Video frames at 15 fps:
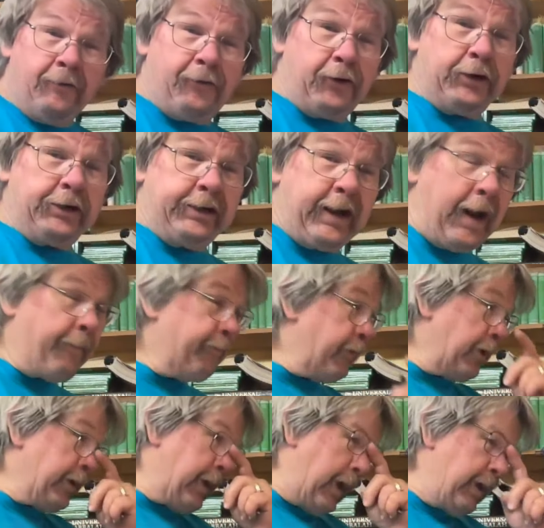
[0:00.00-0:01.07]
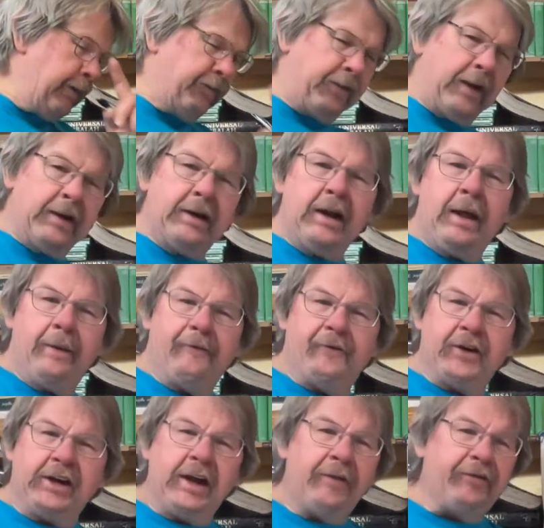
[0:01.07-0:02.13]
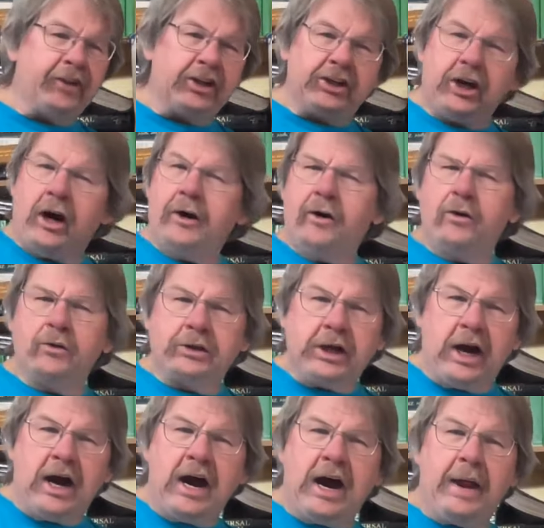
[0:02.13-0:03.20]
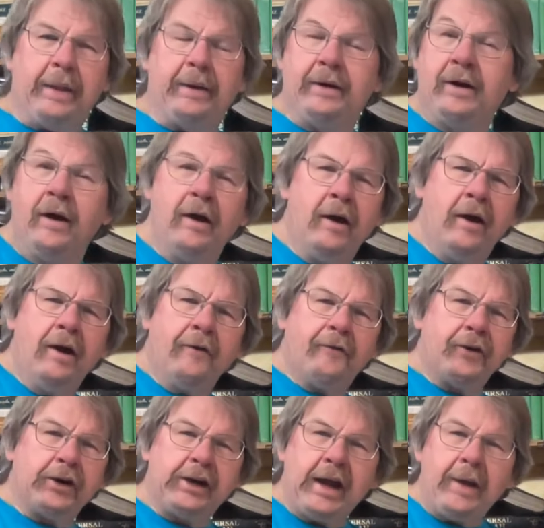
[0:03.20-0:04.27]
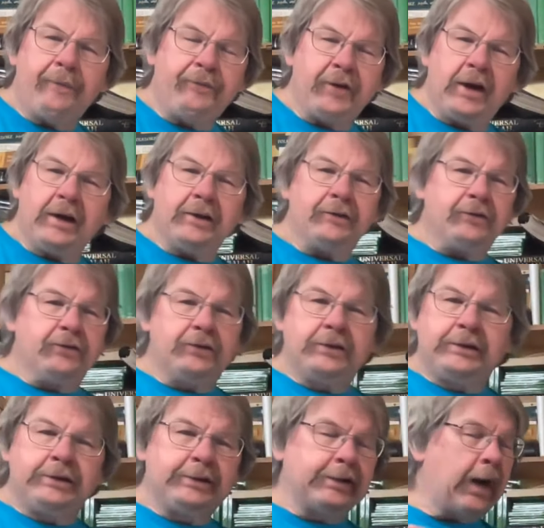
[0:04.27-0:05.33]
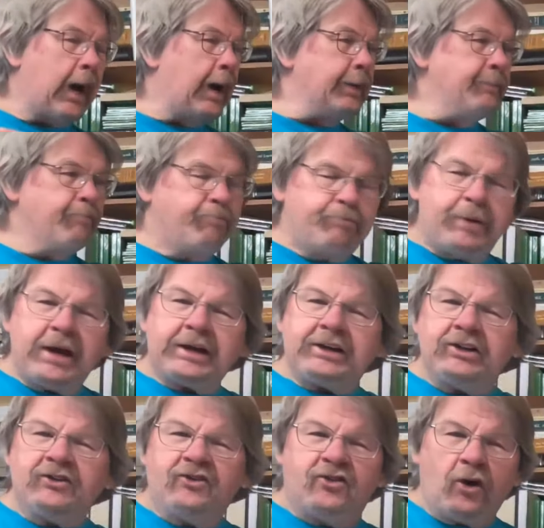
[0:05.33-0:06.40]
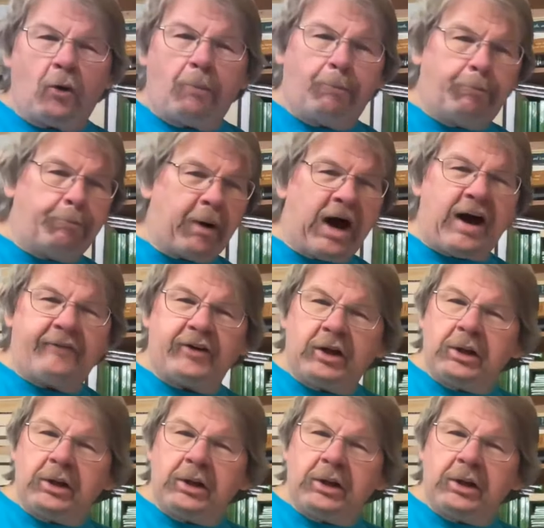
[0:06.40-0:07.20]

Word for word: forget the King's Indian and forget the Caro-Kann and forget the Cotton Pickin' Joe Baba